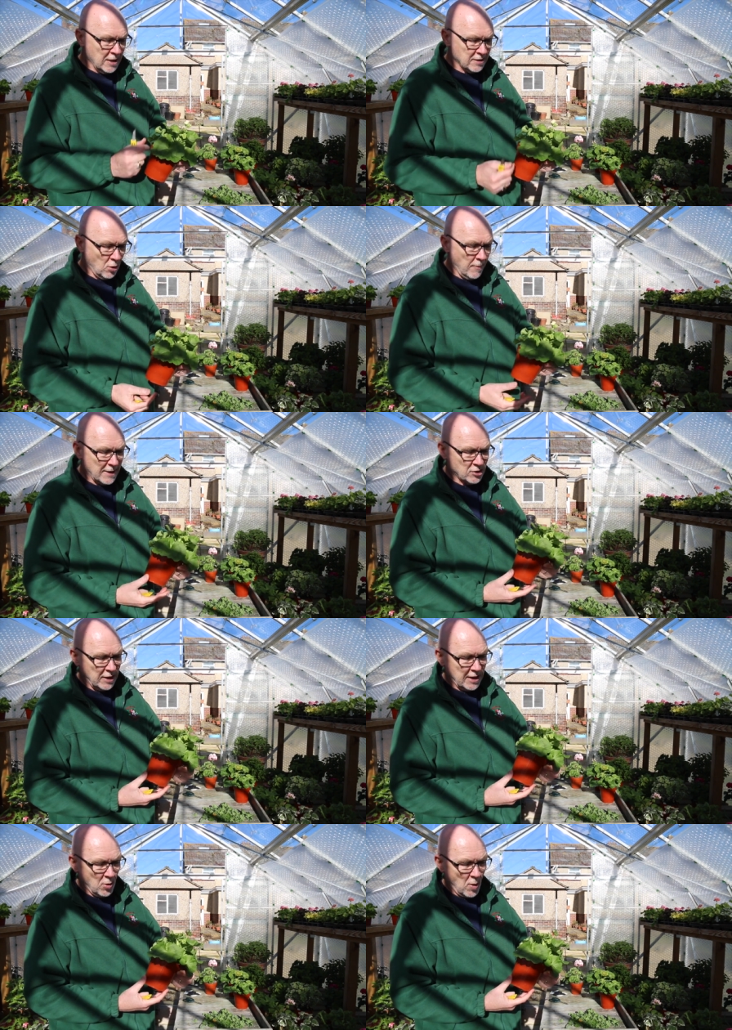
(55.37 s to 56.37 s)
So I'm
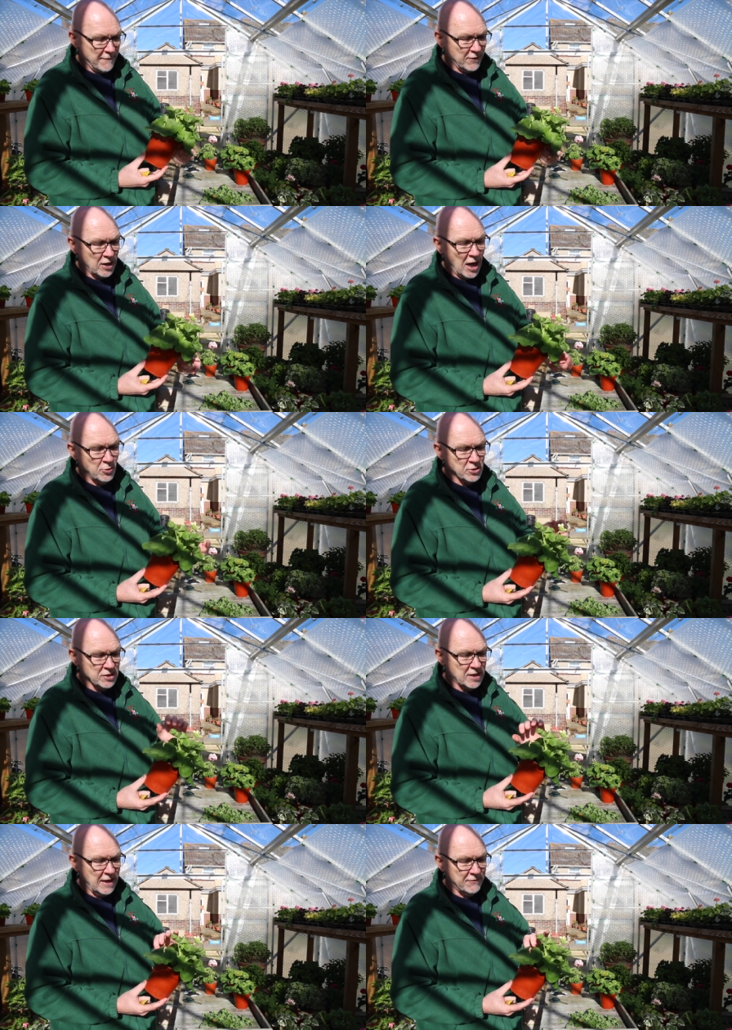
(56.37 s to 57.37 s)
actually going to have a go to
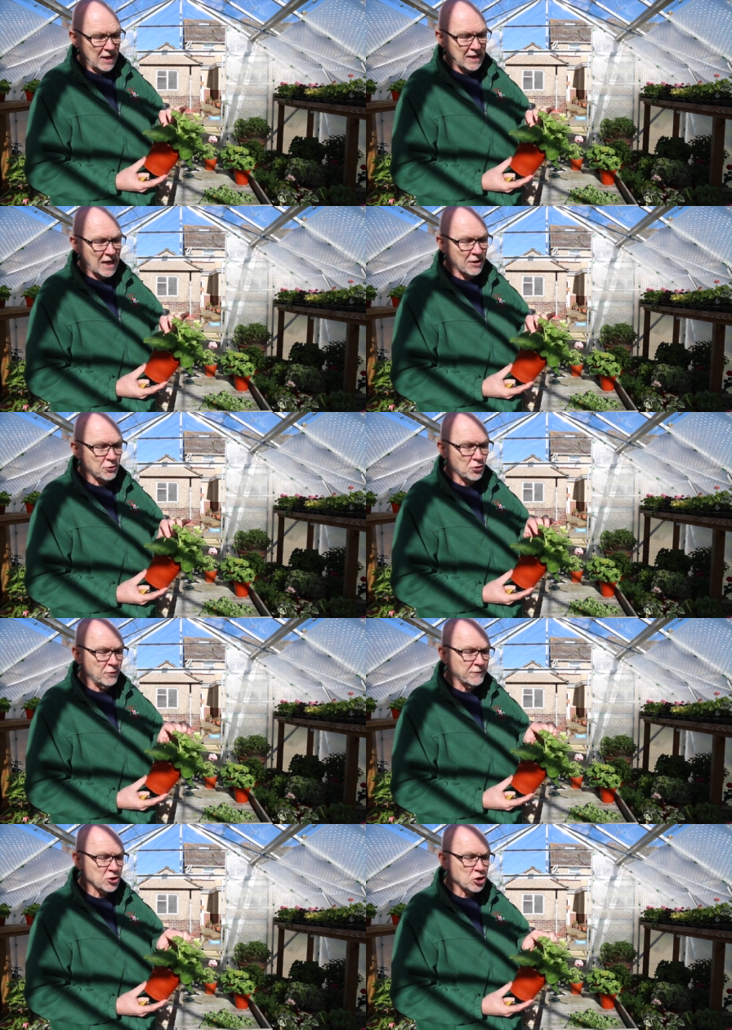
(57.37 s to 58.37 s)
see if they get
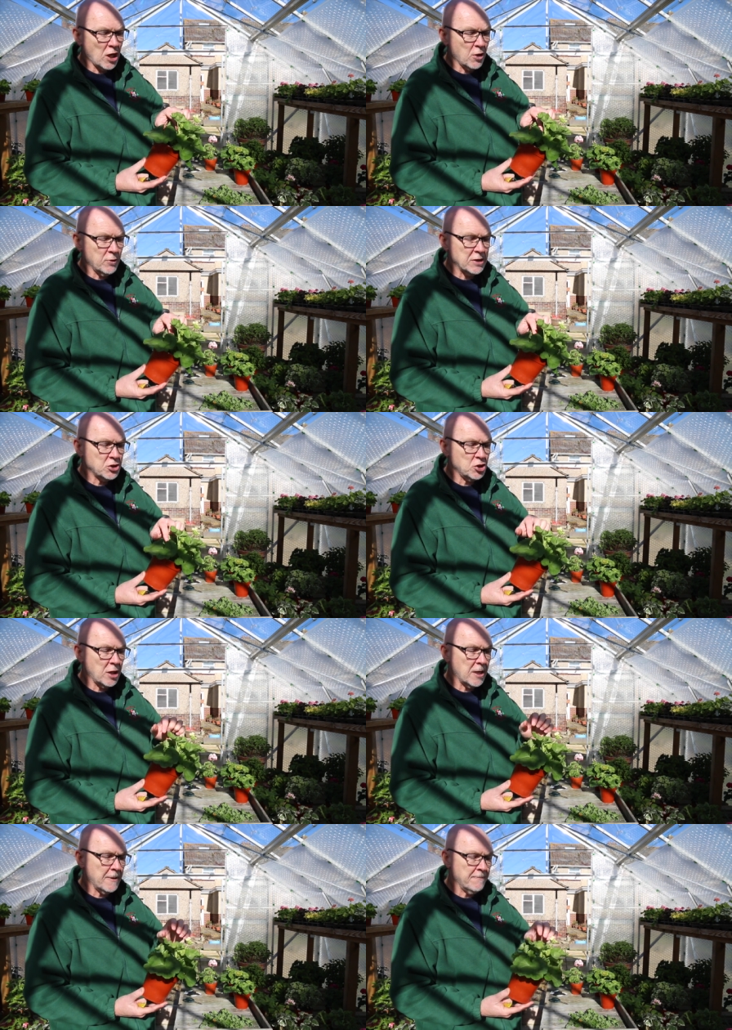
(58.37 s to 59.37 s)
through for show this
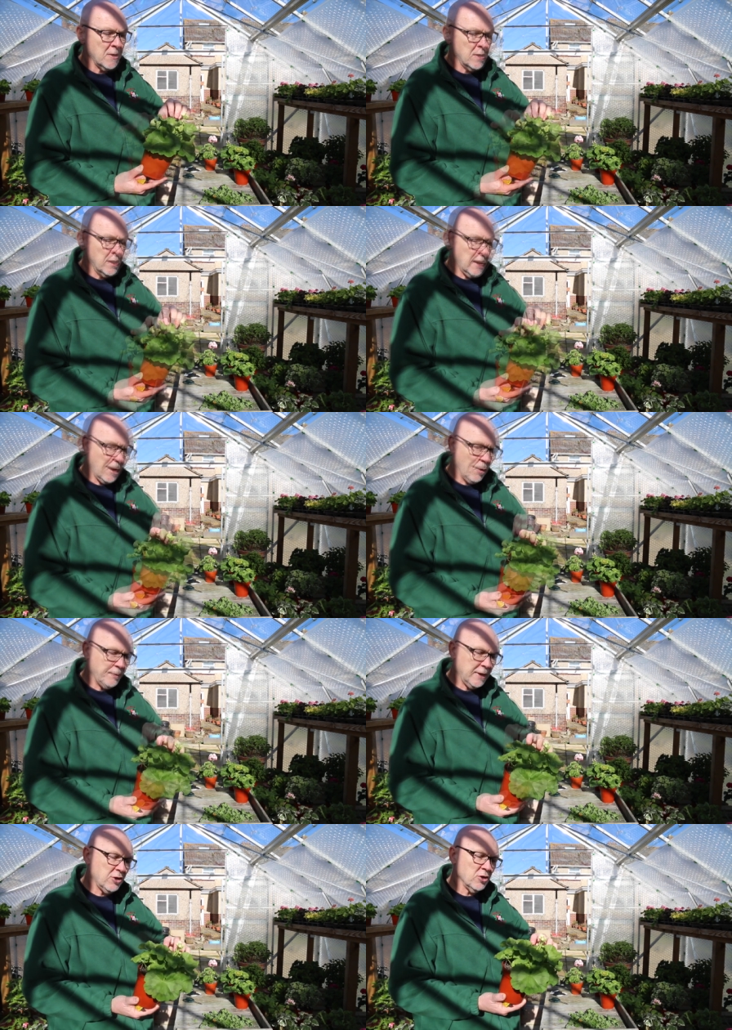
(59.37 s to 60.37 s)
year.
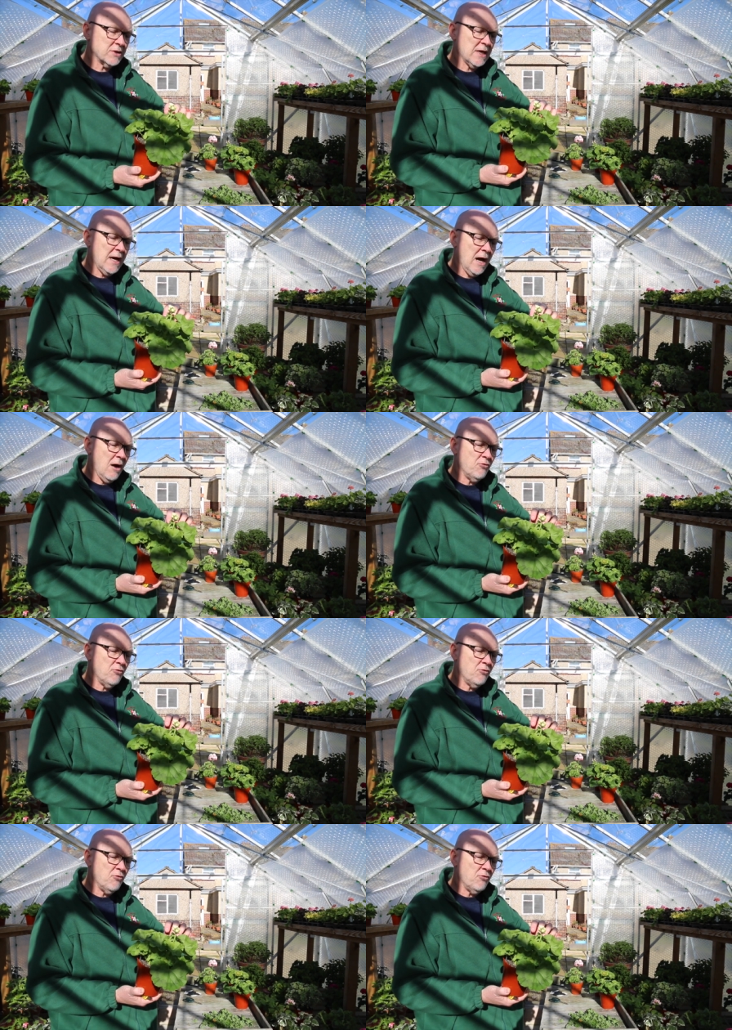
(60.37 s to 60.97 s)
Now, because they are